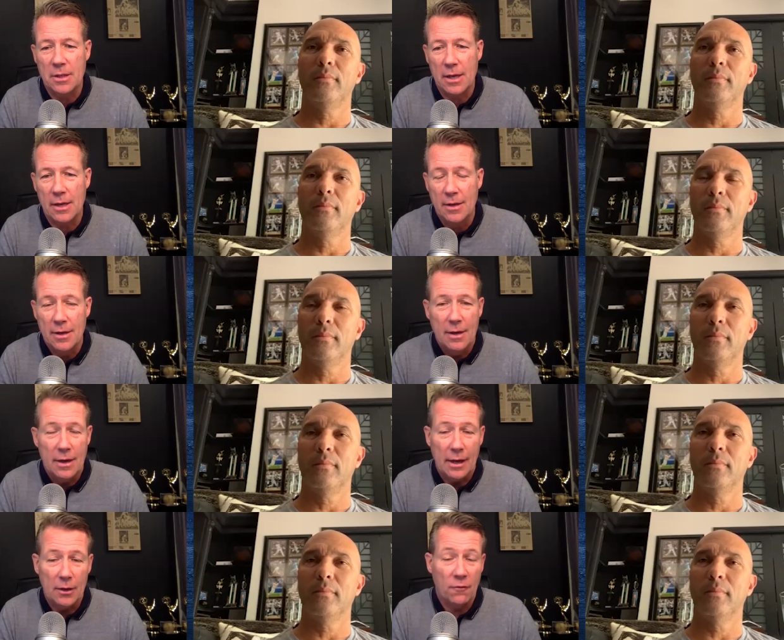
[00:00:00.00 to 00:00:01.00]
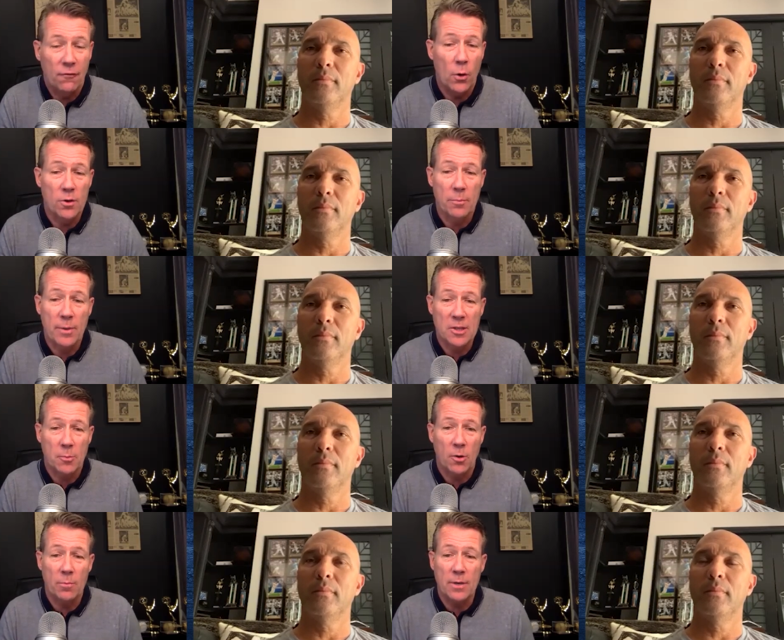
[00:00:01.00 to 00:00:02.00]
Speaker 1: today. And I look forward to
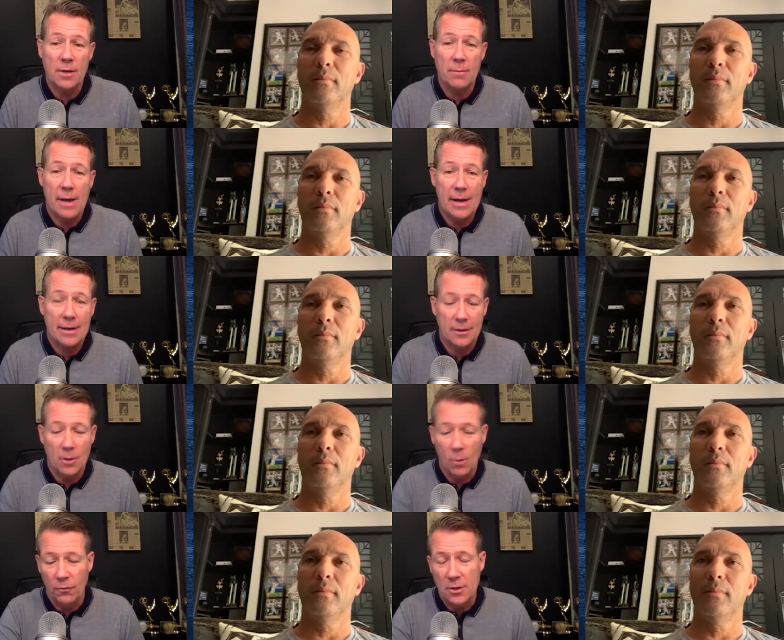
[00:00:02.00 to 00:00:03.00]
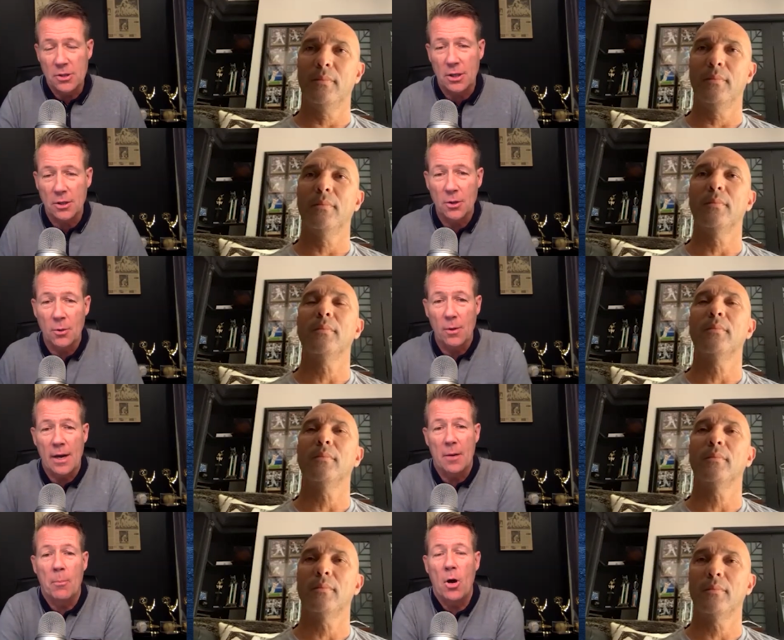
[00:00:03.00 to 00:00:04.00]
baseball being back and hopefully seeing you
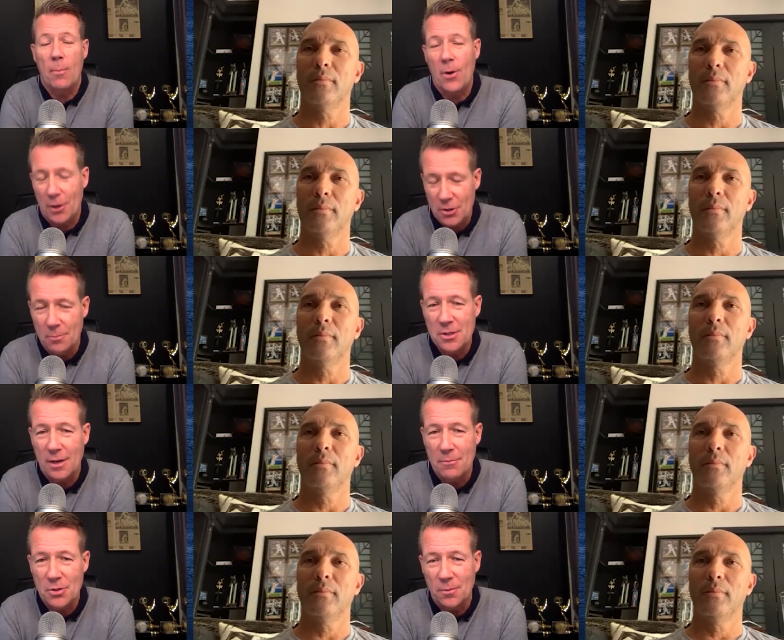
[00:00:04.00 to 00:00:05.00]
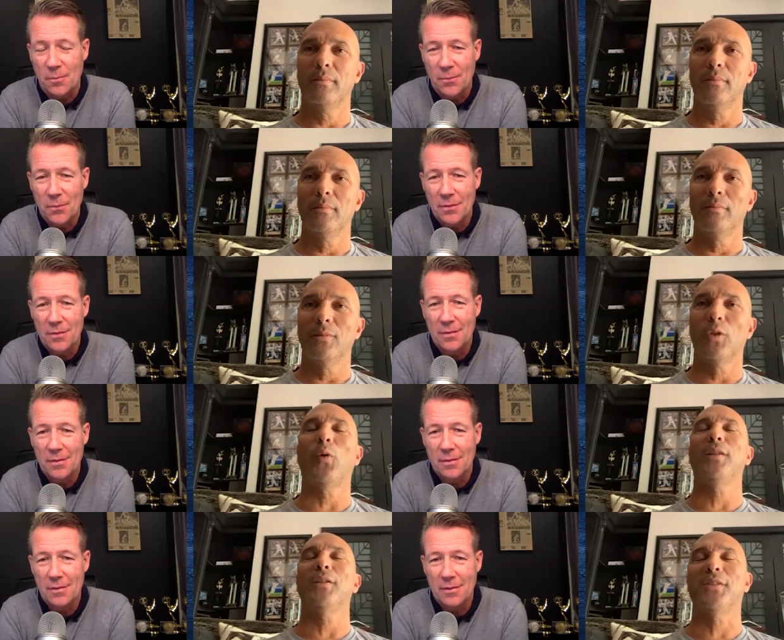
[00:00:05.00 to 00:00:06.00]
at a ballpark sometime soon.
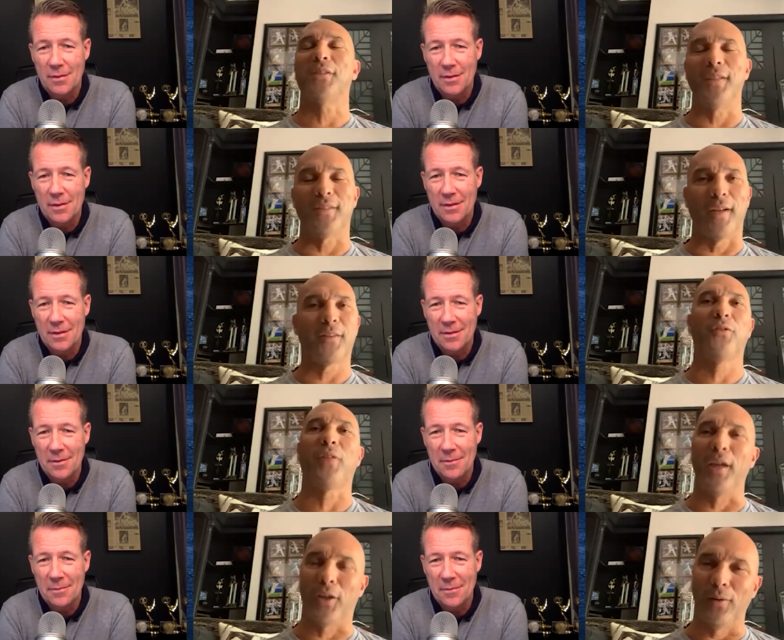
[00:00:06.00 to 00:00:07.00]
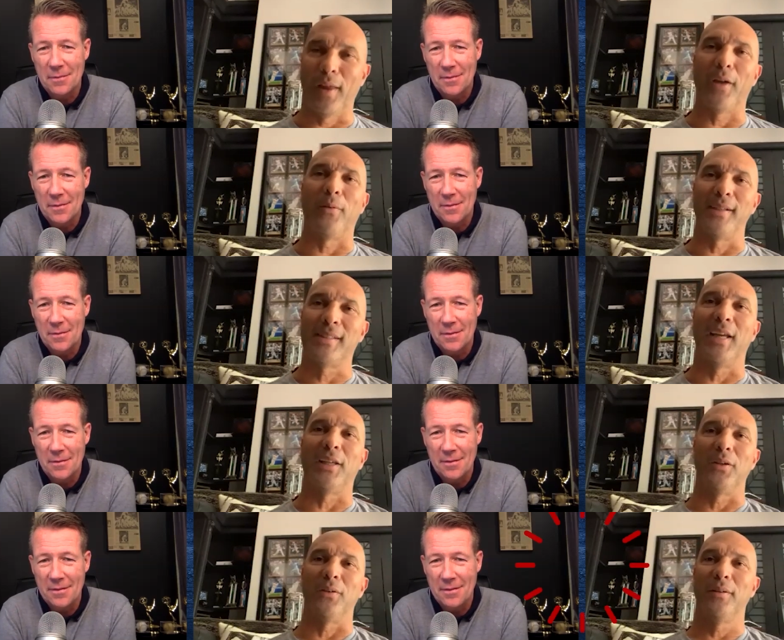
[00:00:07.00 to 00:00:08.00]
Speaker 2: Great to see you, Jack. Thank you. Likewise.
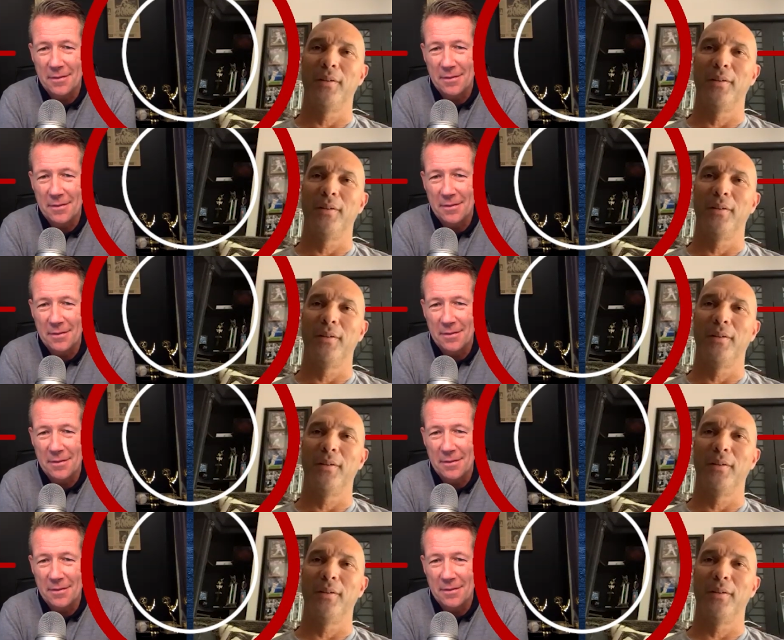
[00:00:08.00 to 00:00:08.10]
Thank you.